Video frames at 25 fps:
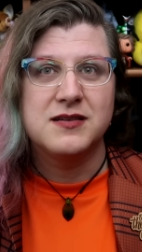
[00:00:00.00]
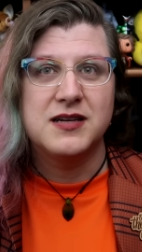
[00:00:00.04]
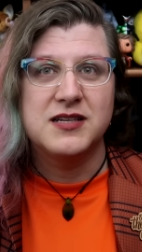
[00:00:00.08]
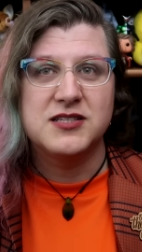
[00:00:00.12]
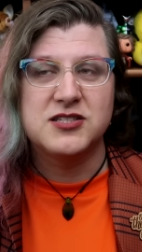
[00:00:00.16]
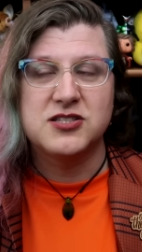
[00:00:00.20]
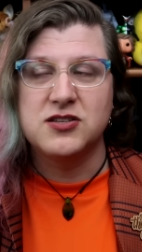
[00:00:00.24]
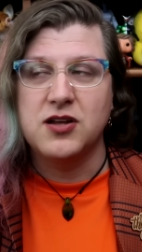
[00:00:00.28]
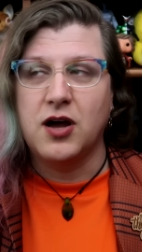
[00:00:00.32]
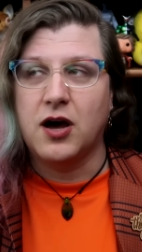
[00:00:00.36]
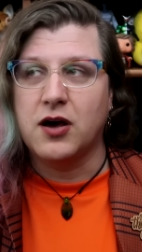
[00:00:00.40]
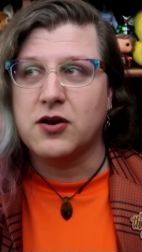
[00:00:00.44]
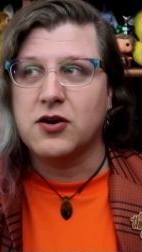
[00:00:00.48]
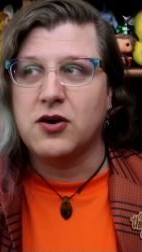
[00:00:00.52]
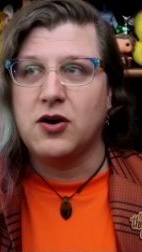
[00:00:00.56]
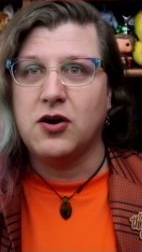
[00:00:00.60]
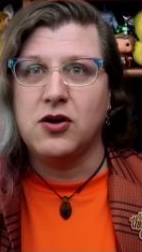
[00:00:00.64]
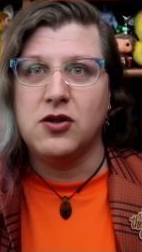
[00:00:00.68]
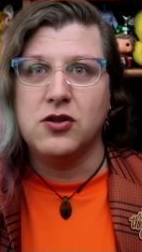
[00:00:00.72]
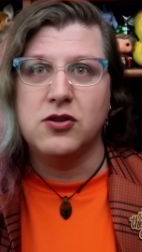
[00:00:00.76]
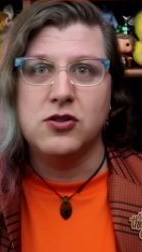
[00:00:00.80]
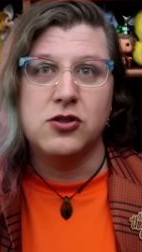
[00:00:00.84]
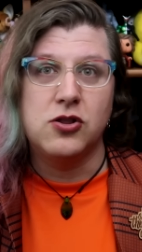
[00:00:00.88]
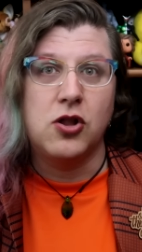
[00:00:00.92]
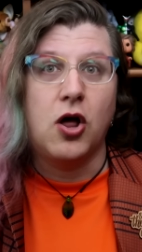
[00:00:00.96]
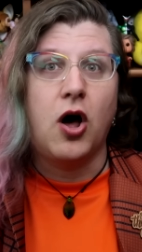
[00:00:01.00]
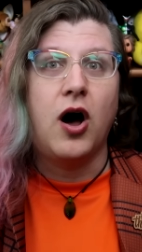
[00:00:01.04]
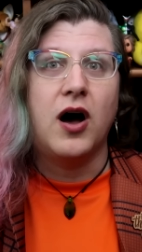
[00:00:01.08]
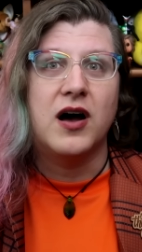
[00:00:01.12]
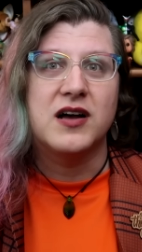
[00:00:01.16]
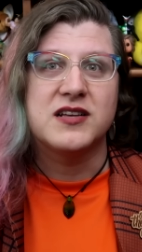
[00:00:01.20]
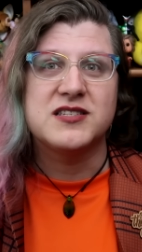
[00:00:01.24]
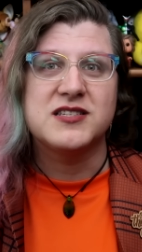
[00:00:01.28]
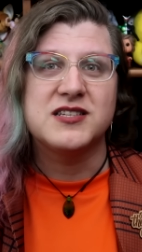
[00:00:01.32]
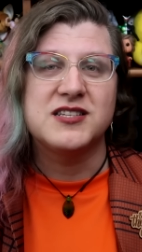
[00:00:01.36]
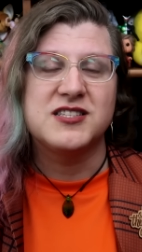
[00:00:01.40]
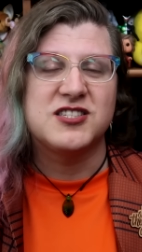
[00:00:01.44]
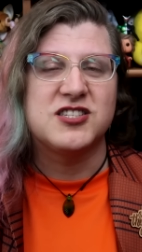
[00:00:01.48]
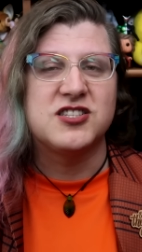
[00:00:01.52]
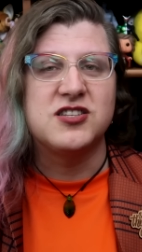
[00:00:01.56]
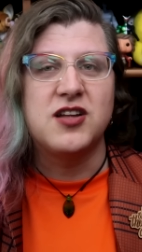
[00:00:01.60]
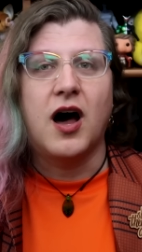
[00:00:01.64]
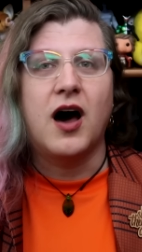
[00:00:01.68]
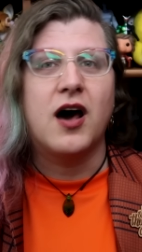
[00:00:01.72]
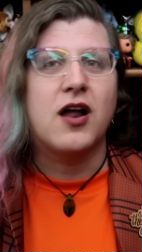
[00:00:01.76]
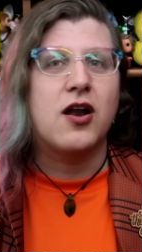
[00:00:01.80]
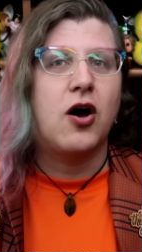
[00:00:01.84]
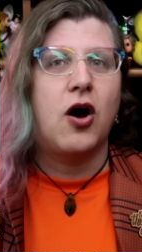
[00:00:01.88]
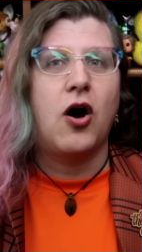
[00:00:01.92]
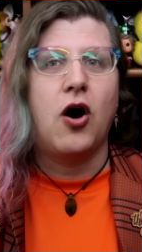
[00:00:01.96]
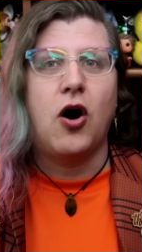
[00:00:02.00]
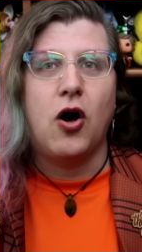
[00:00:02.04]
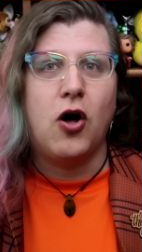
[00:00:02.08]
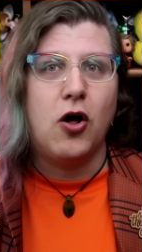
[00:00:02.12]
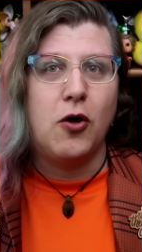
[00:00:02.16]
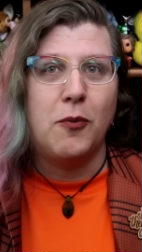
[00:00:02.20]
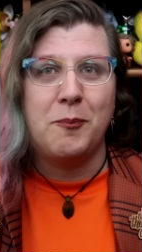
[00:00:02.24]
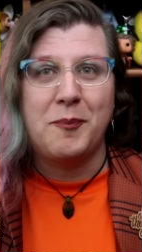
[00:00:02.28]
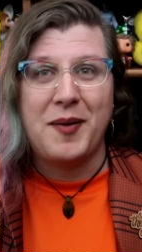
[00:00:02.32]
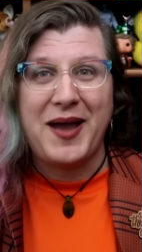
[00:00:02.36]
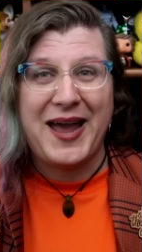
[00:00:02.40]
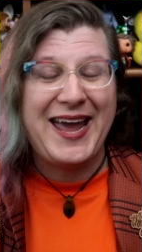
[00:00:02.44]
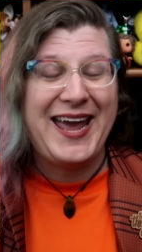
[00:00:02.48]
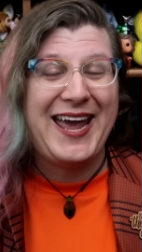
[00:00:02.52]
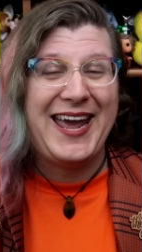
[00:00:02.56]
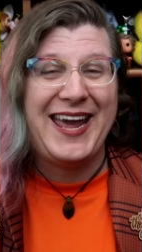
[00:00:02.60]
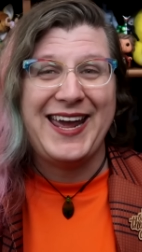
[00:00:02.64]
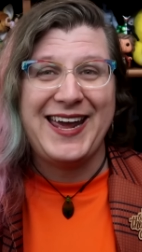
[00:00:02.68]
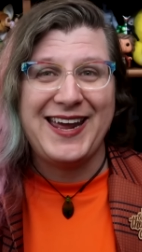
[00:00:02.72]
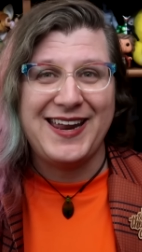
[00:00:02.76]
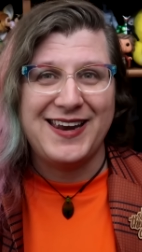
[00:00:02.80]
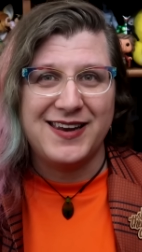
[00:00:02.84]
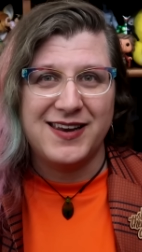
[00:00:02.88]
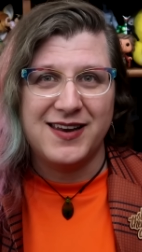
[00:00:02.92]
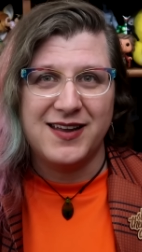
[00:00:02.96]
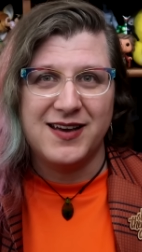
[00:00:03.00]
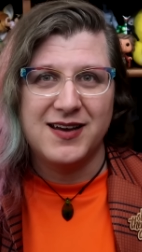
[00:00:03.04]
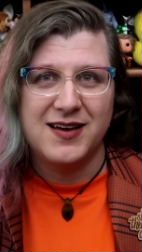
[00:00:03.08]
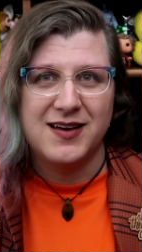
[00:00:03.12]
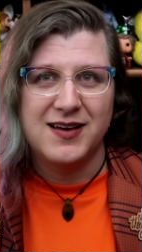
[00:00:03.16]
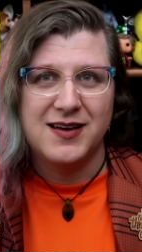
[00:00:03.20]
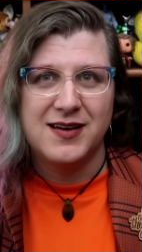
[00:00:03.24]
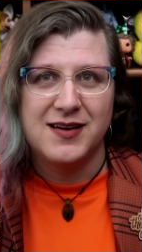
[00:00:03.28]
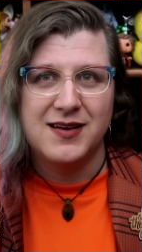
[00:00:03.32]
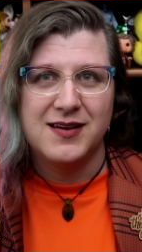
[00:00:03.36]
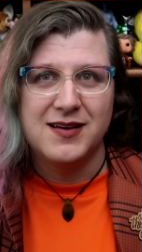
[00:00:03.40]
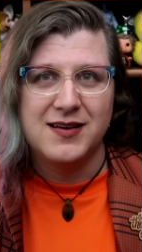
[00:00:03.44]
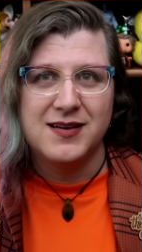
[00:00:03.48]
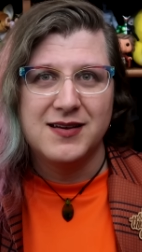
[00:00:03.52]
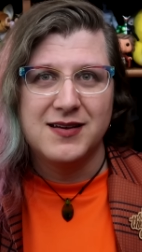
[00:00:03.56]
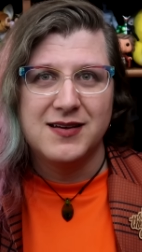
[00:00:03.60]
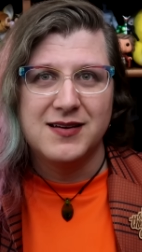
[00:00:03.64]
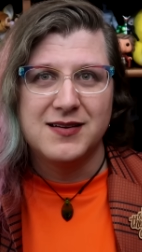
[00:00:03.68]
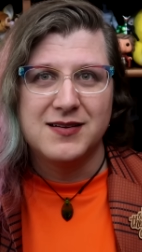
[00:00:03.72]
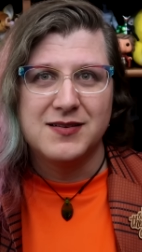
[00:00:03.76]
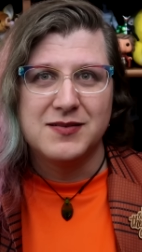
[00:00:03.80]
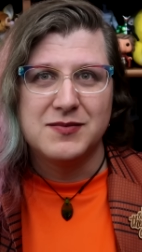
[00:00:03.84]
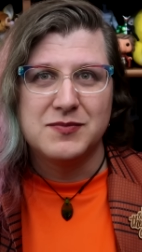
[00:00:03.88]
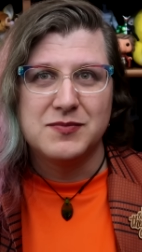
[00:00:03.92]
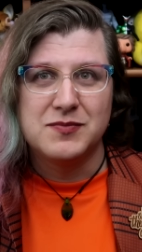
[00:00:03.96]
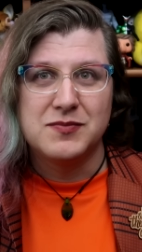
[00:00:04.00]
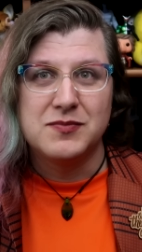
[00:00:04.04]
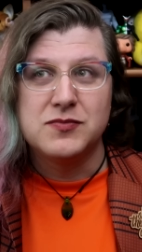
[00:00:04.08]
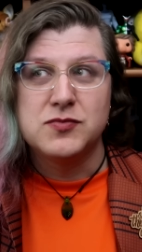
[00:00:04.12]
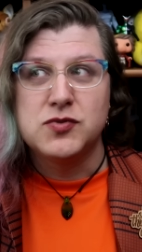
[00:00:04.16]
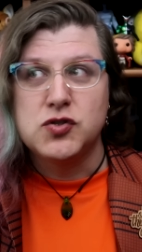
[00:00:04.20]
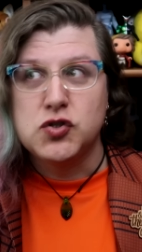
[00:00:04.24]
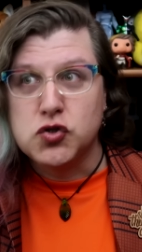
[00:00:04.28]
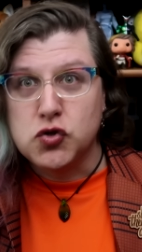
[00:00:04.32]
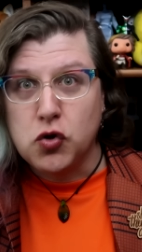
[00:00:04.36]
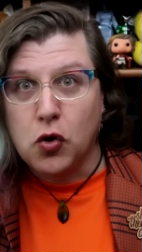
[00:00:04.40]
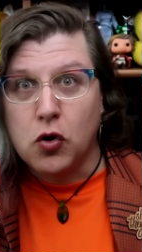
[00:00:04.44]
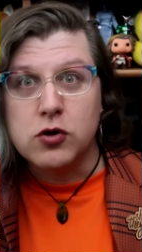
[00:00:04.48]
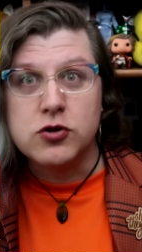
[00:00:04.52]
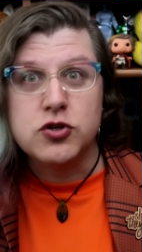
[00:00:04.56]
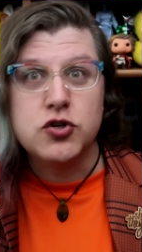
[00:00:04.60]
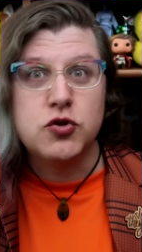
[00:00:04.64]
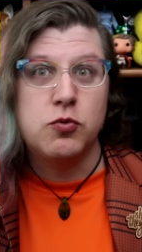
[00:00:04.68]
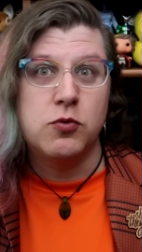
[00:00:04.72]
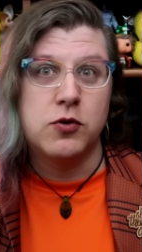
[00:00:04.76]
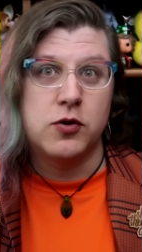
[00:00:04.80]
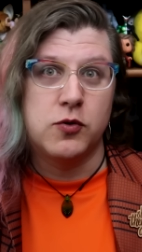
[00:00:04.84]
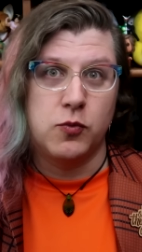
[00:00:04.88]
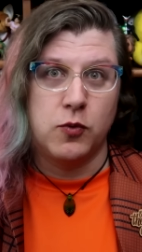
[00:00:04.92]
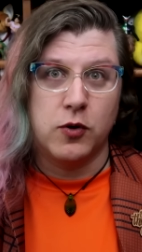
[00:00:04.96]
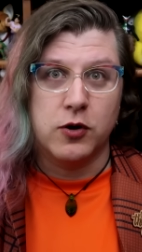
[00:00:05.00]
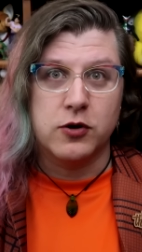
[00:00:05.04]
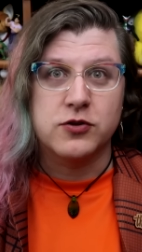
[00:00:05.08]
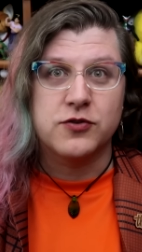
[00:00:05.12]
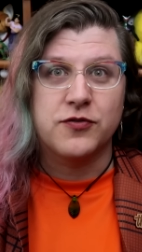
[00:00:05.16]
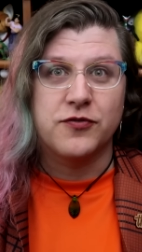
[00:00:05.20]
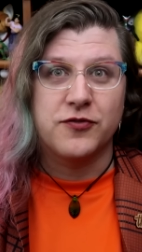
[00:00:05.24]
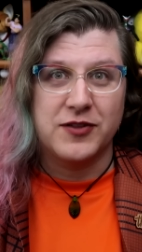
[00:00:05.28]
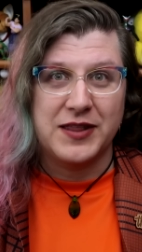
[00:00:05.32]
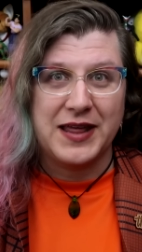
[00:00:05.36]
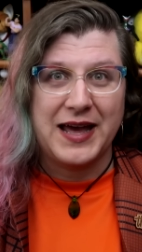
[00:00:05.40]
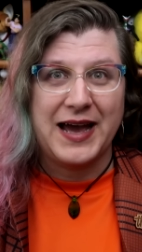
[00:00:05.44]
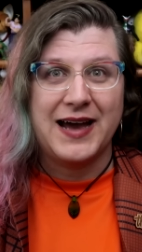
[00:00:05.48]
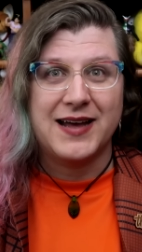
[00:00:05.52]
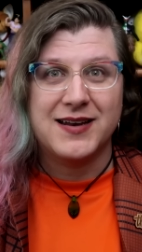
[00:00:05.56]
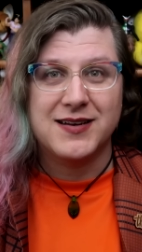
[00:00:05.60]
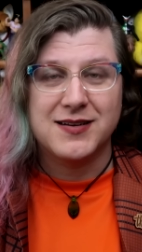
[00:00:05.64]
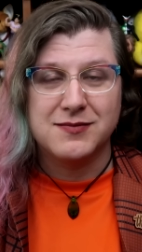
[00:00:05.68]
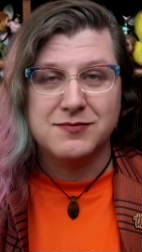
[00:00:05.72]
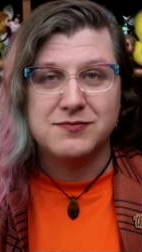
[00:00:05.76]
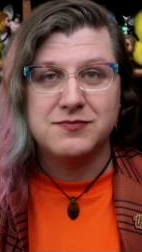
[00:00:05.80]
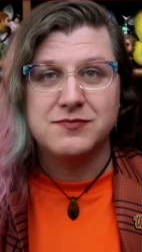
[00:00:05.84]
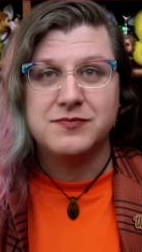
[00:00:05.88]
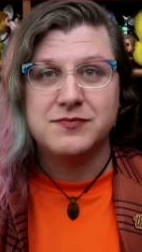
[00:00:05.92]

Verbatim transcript: It's not all loss. It's not all pain. Torchwood worked for that.